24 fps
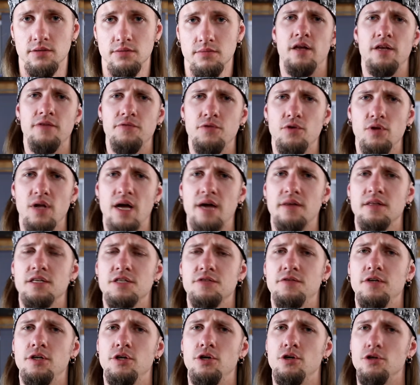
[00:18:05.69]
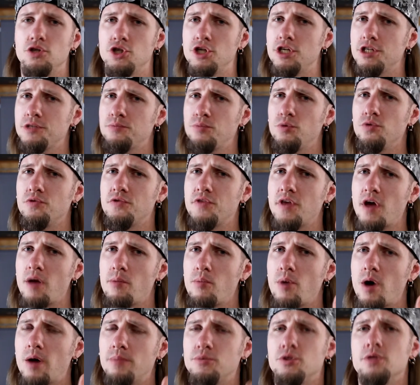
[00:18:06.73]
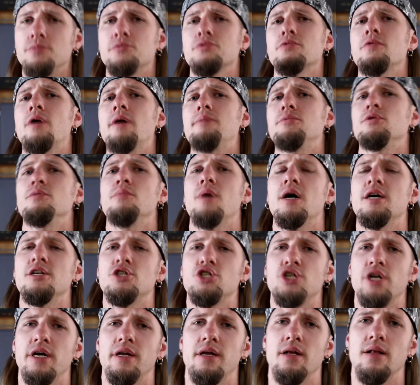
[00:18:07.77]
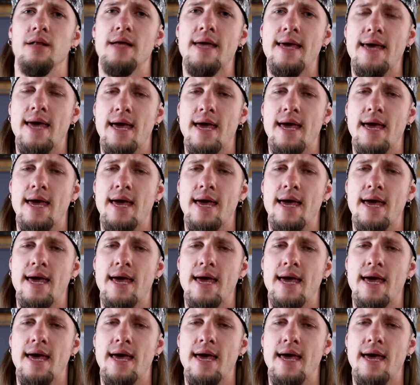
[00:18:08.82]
And if you like this video, just put thumb up, subscribe to my channel,